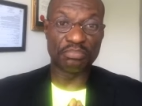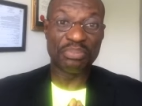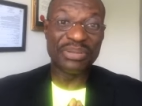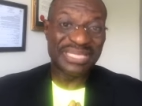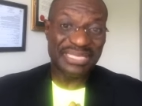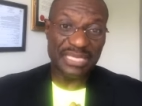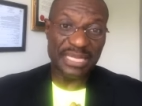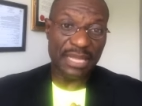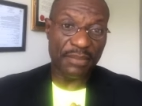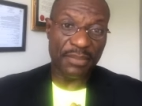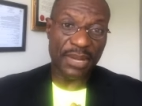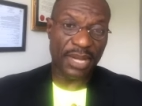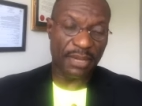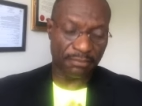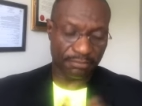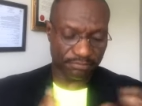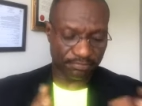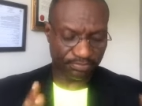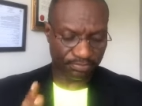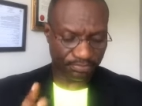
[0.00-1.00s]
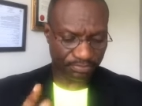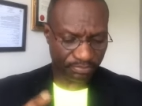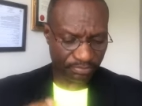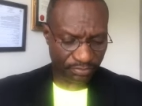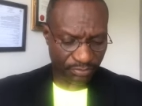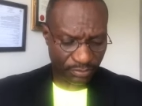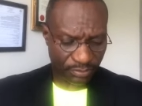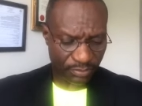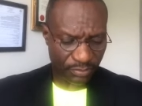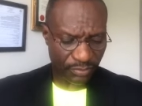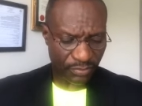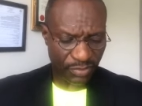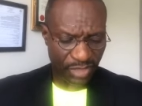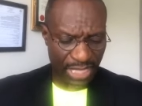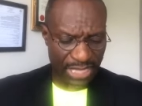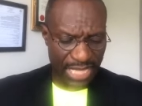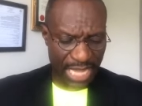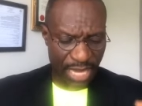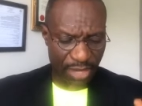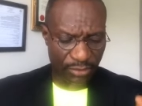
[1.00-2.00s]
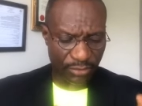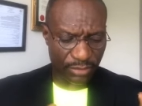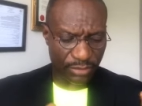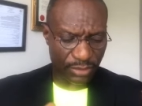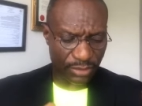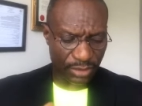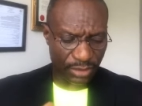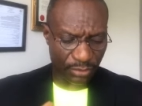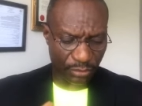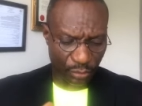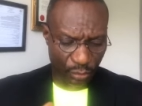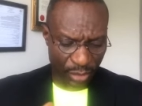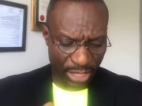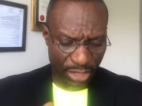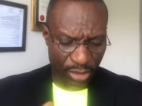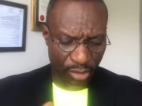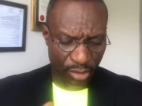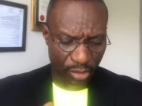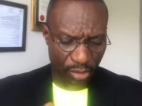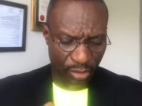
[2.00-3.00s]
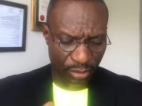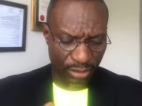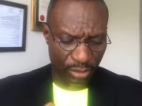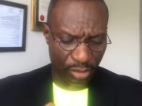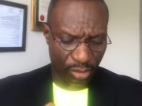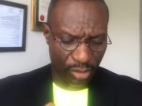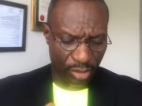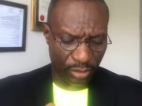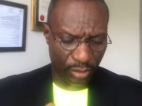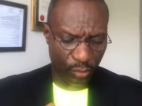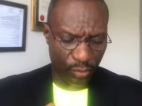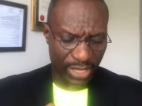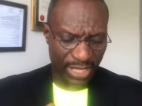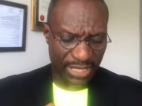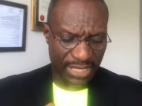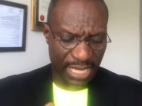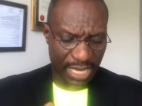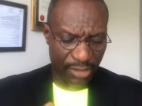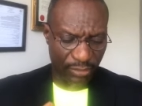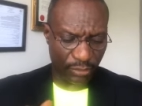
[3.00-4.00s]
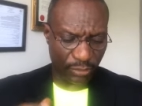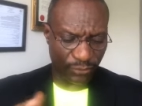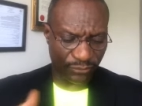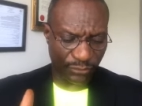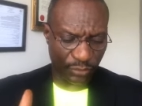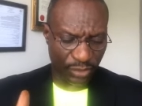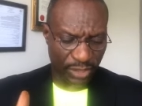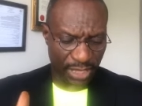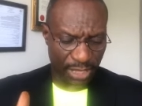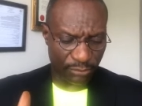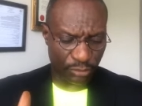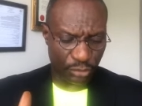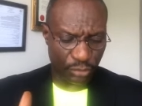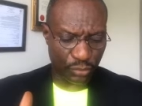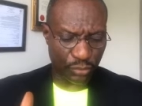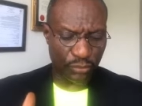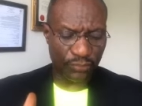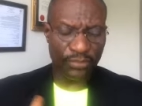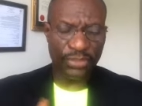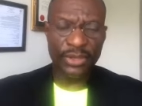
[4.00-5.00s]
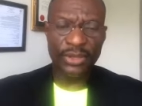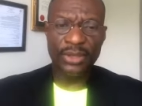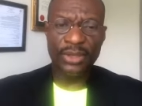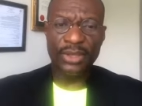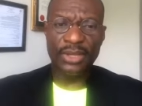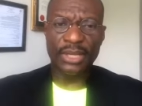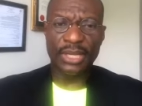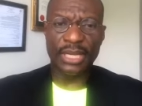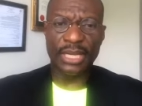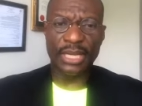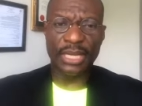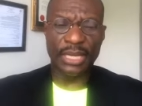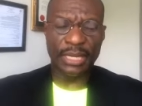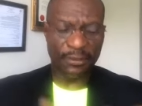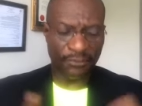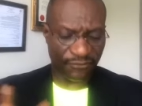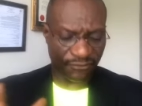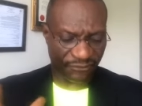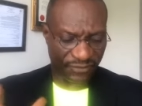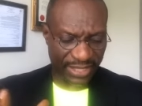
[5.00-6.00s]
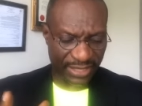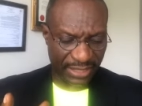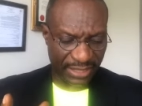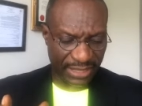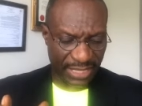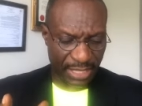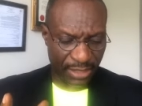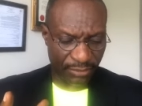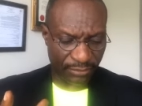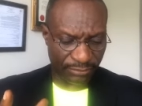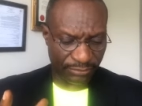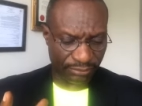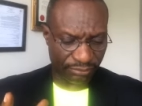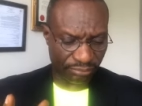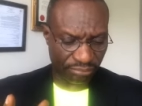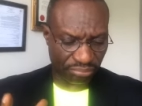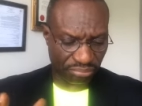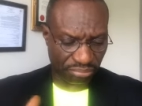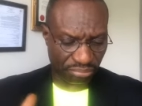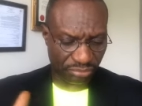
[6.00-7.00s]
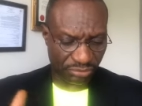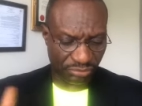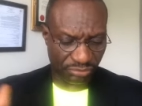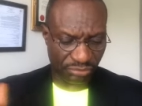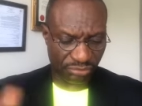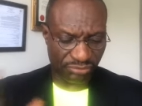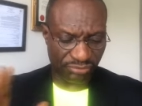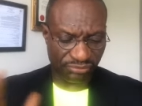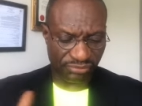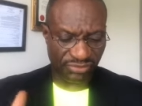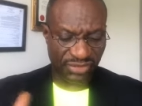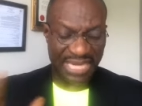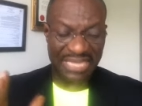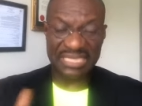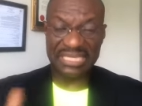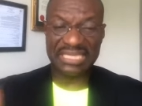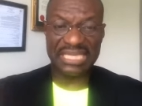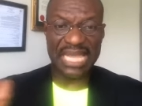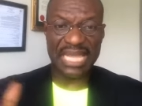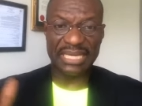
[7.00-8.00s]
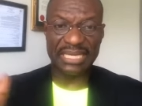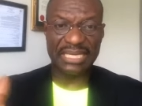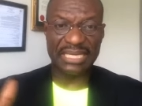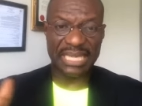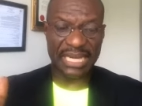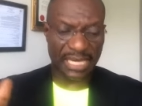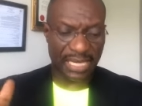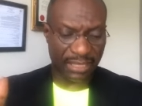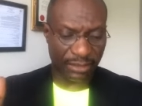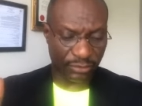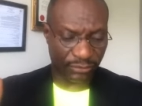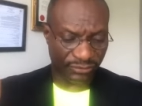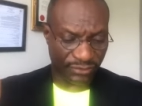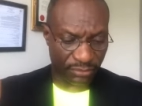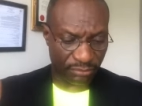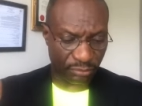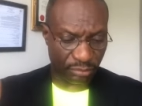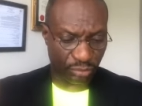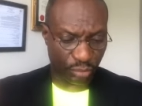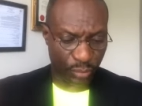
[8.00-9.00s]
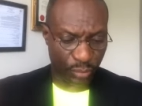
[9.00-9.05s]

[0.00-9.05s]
beat them up. Now, read on all the way down. If you come to um, further down, verse 30 there, from